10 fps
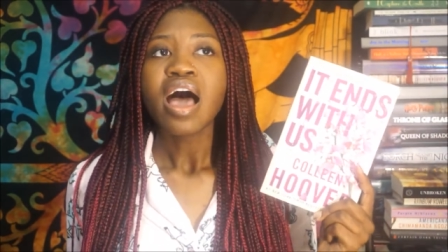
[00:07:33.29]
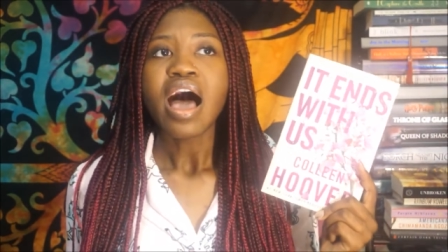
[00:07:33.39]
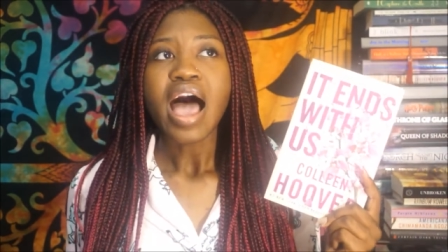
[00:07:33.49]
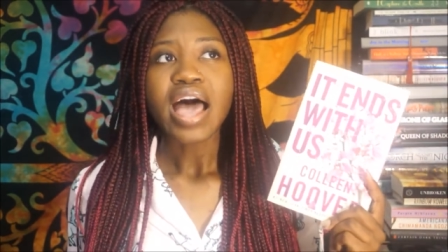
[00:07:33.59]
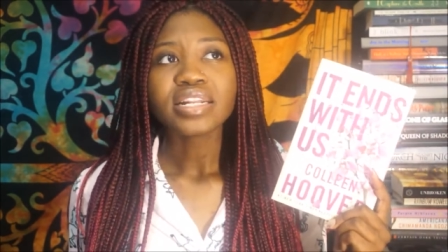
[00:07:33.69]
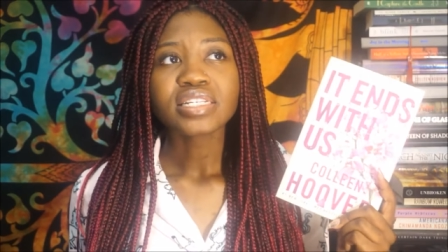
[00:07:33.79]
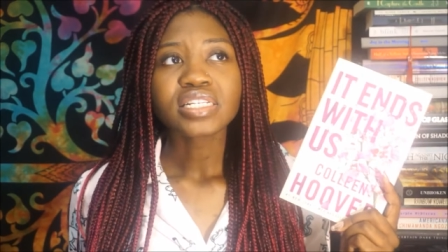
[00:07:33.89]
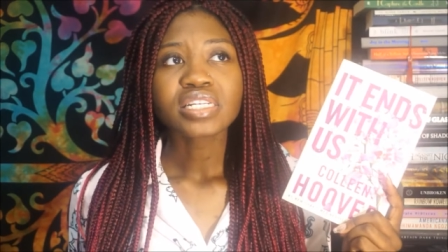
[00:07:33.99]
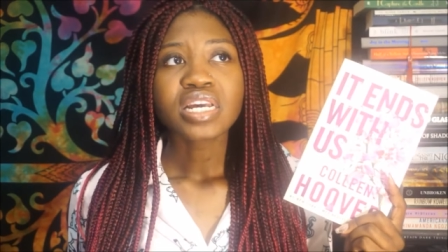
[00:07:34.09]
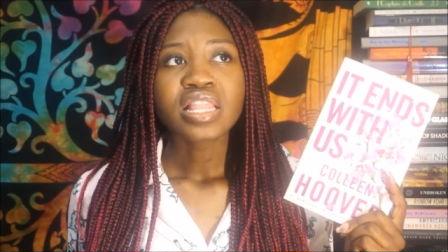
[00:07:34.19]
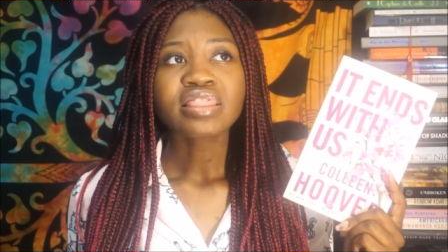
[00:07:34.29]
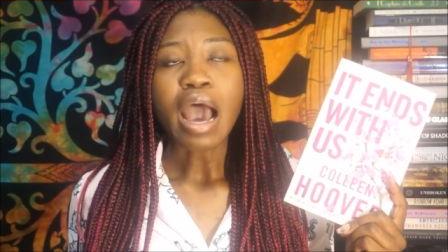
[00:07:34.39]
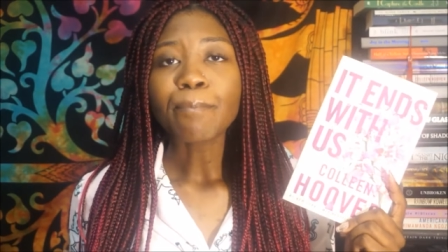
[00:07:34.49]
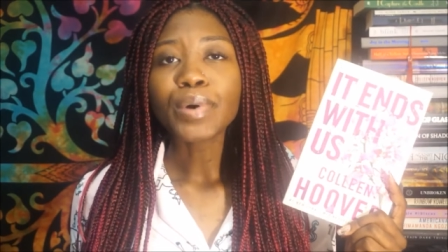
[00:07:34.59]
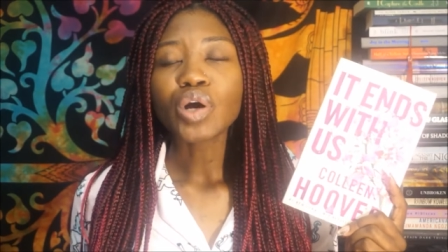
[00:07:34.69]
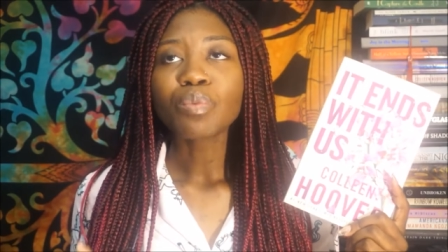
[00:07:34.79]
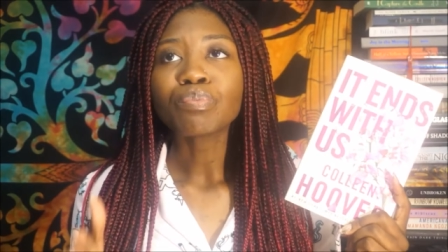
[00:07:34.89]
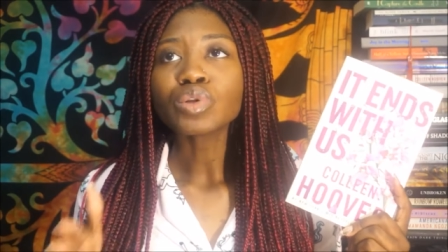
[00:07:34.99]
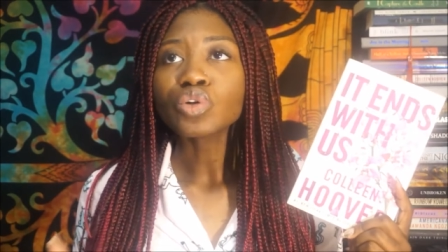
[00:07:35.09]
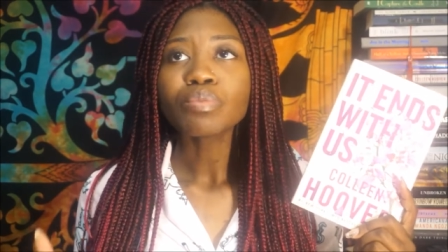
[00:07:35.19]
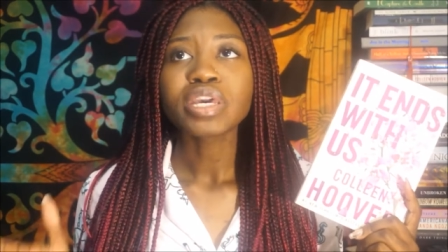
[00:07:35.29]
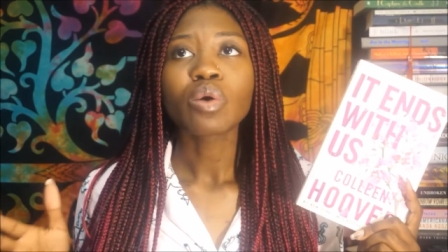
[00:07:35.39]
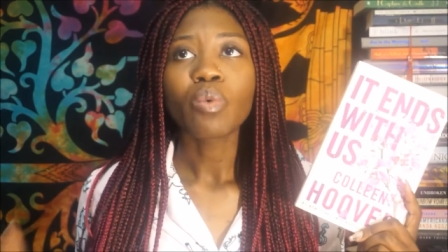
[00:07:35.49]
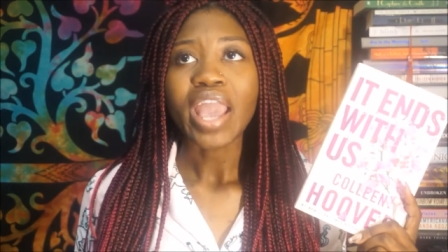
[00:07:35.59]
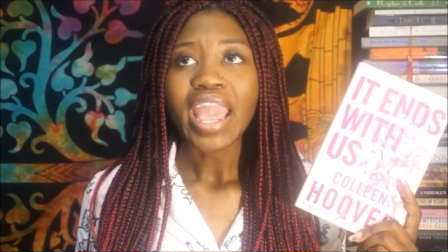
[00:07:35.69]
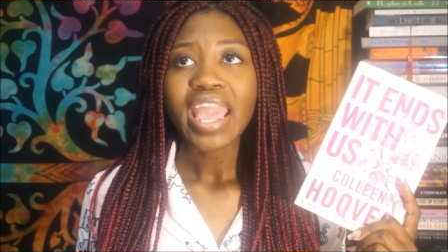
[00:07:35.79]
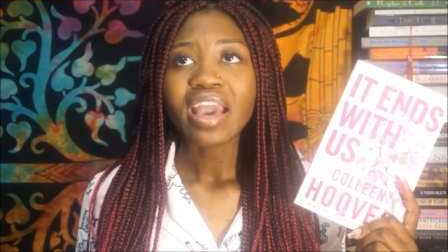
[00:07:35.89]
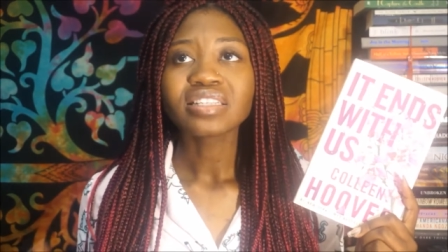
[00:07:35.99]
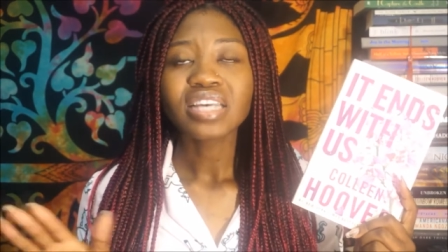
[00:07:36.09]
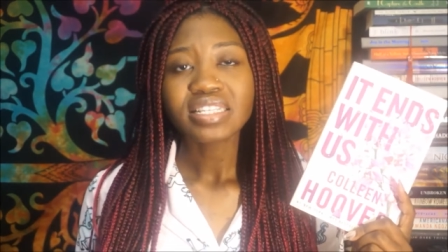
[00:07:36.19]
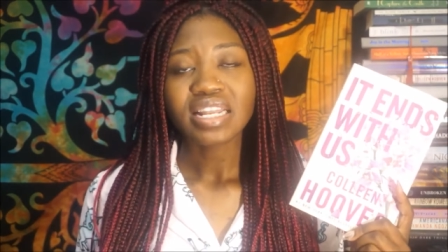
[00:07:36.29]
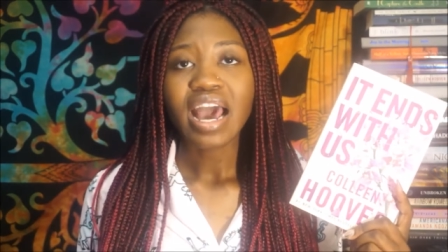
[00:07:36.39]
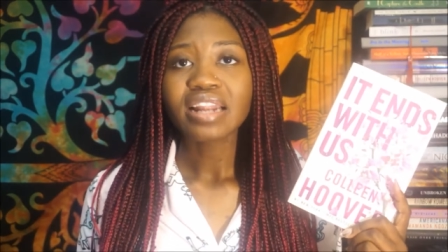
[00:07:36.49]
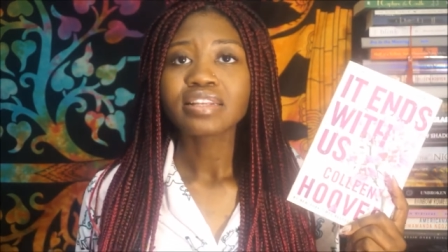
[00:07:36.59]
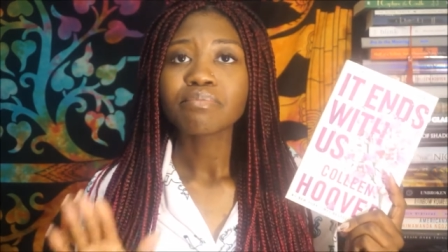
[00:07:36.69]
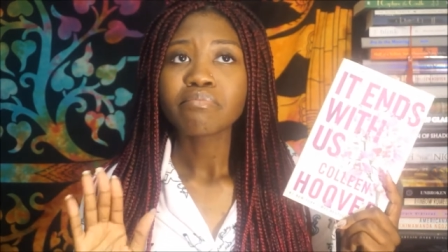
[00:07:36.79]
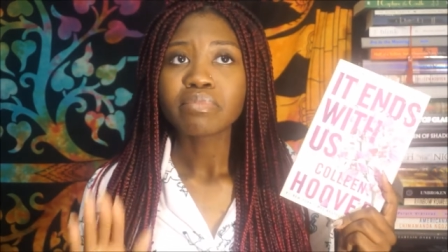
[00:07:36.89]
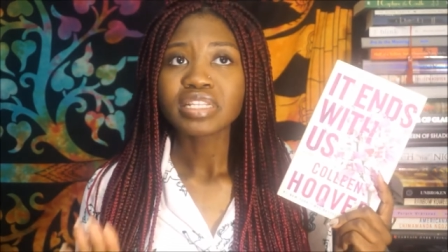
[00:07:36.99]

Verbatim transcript: and that book blew me away, and yes, it had mm,